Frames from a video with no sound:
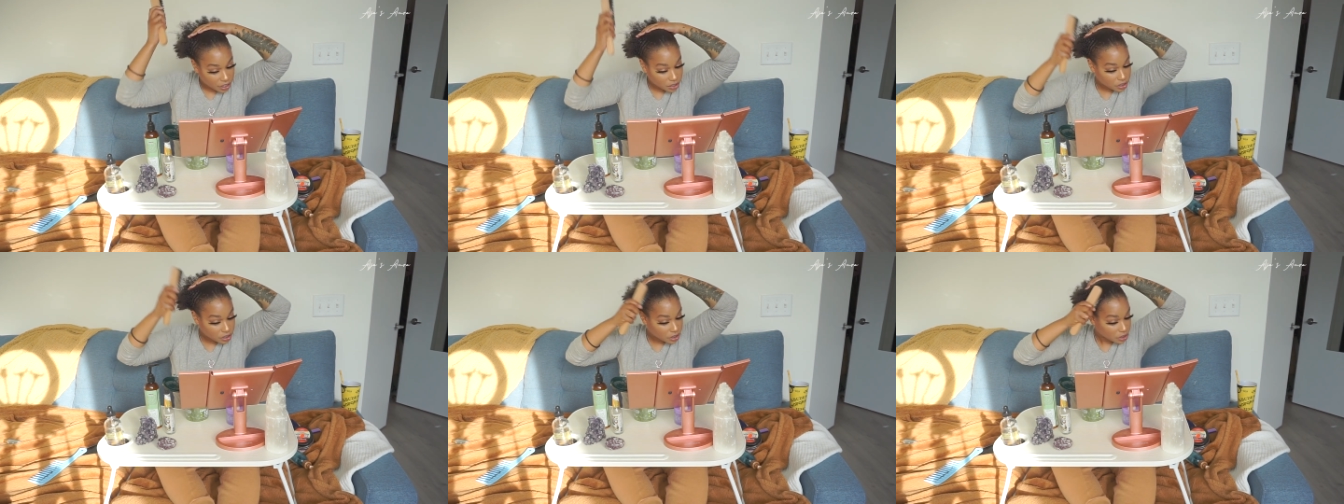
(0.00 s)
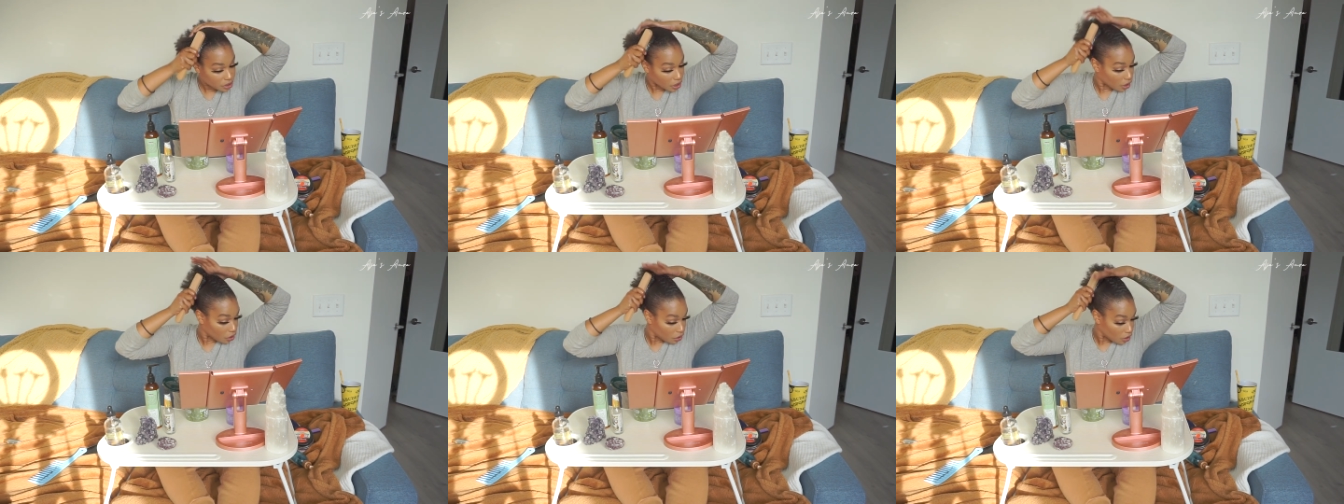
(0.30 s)

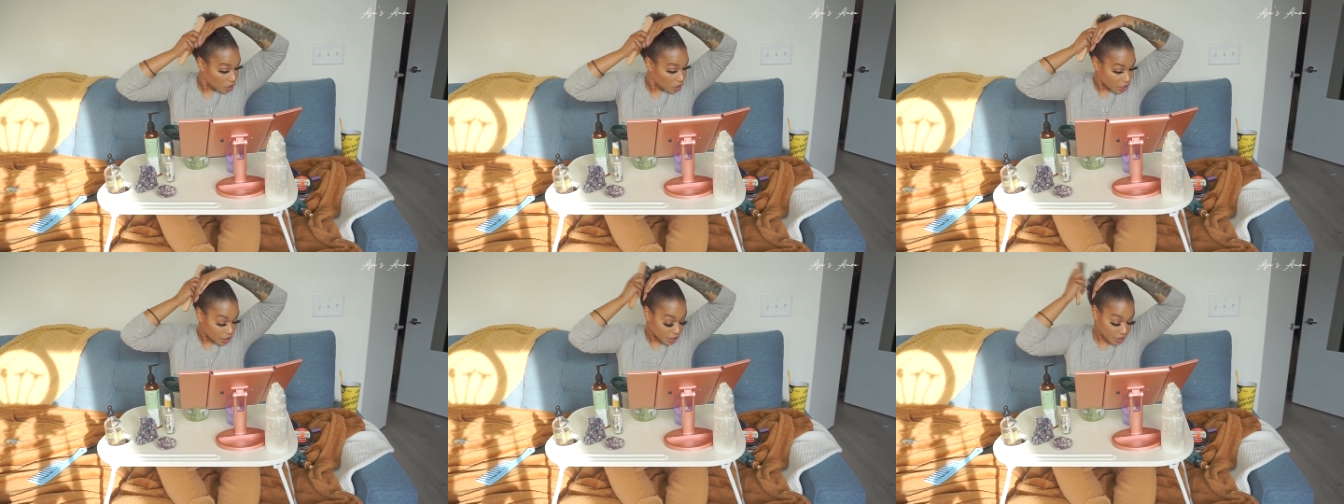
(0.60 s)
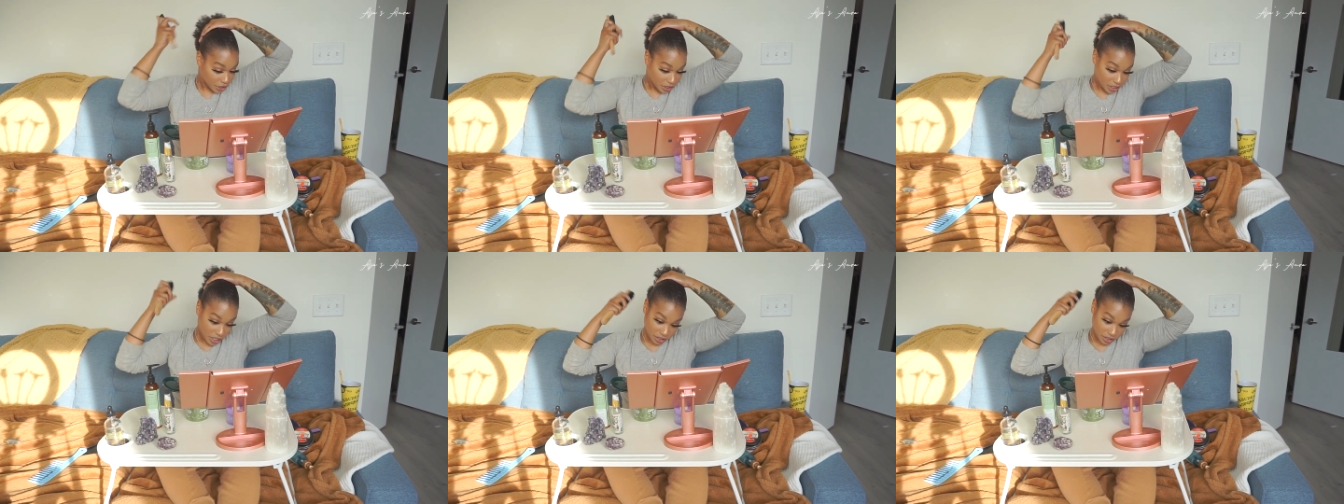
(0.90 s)
So
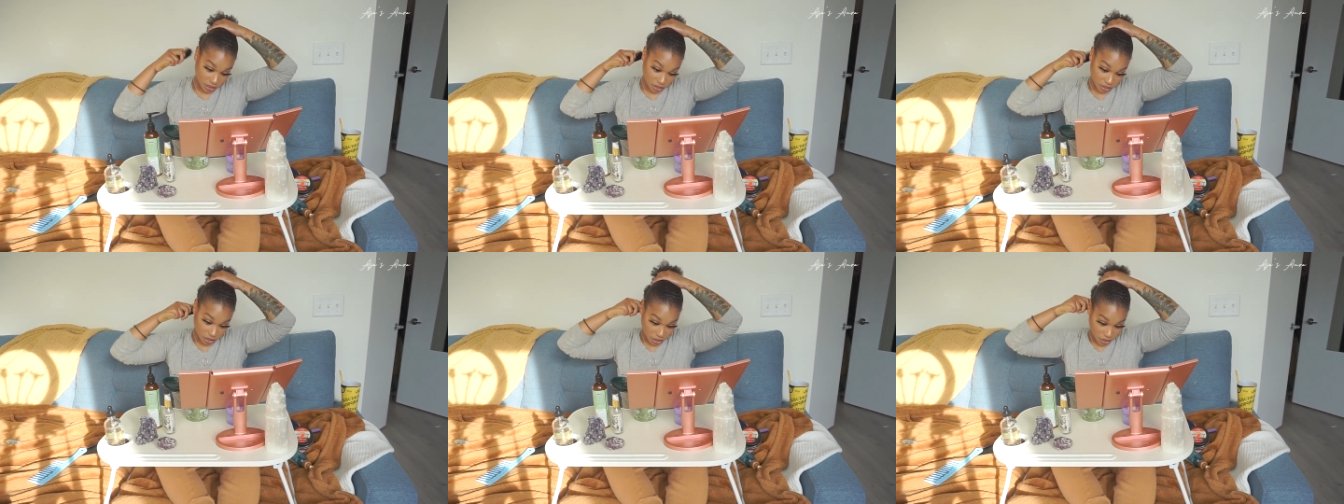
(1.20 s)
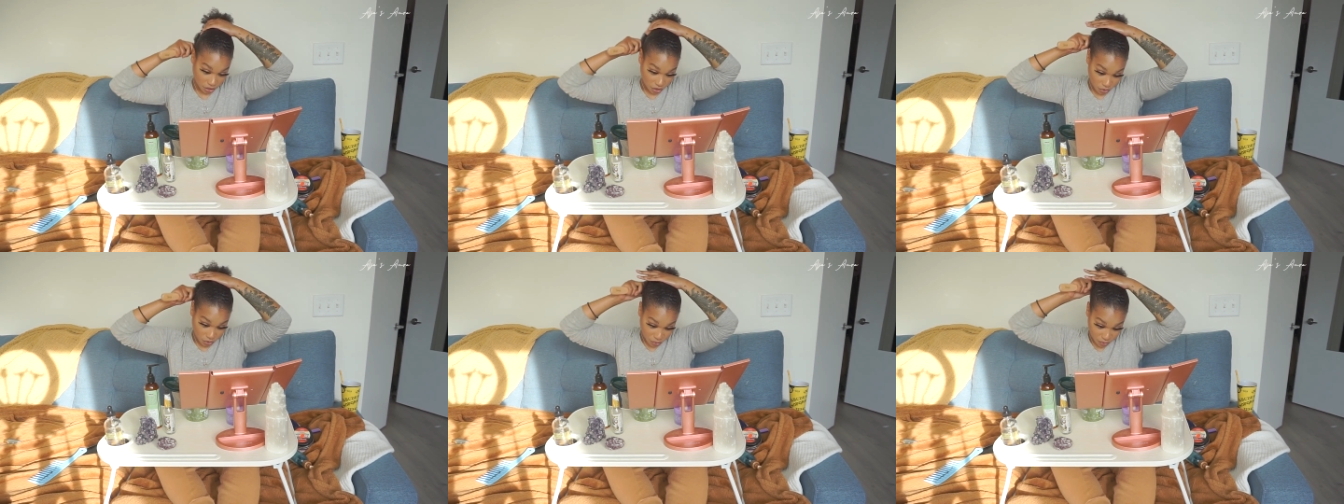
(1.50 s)
your intentions
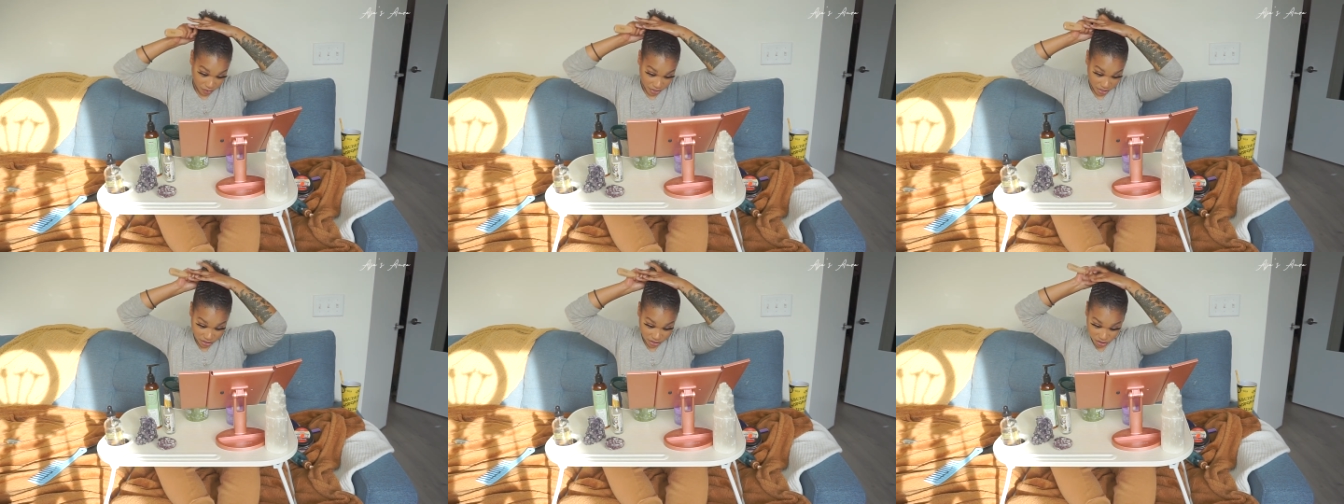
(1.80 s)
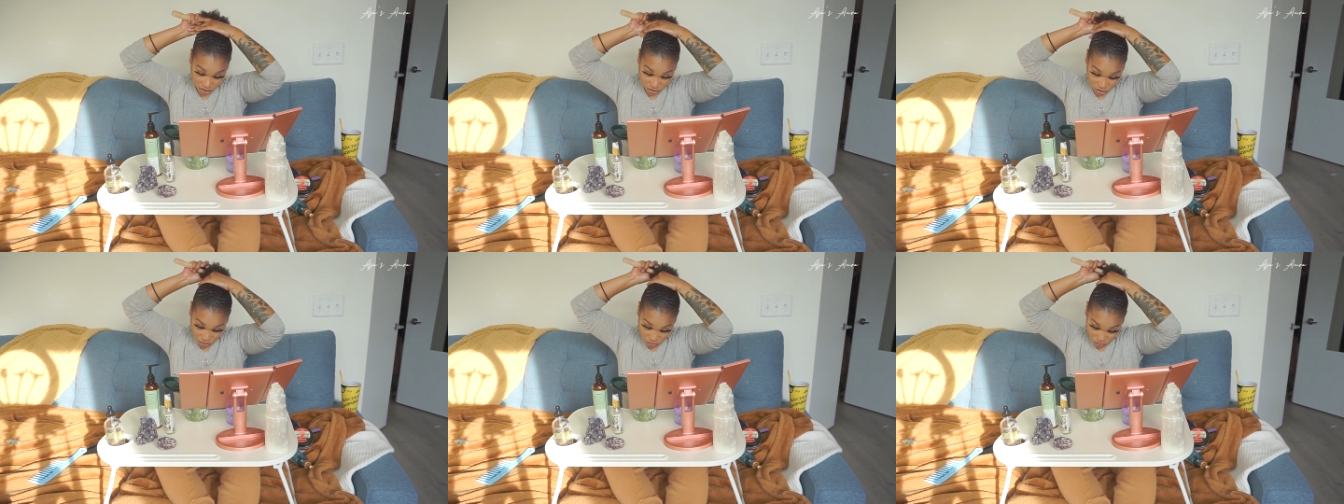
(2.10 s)
are always
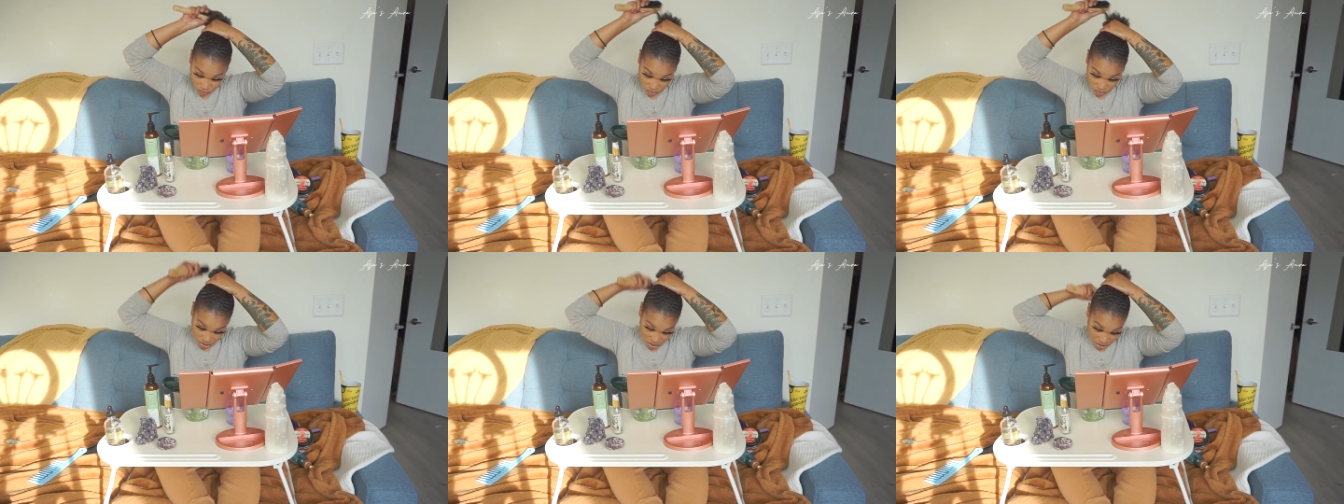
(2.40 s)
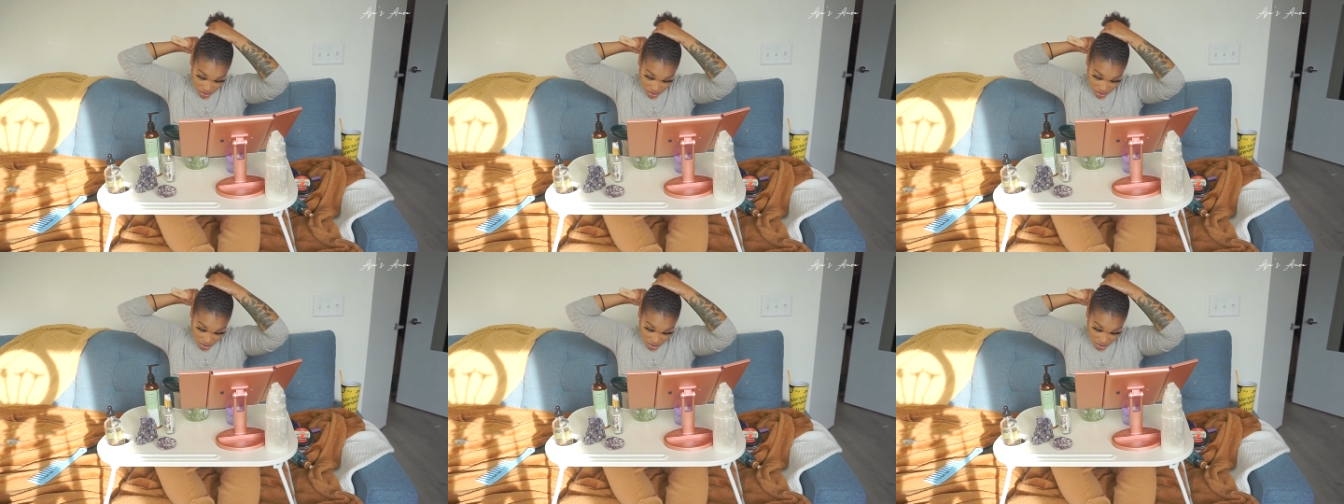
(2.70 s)
to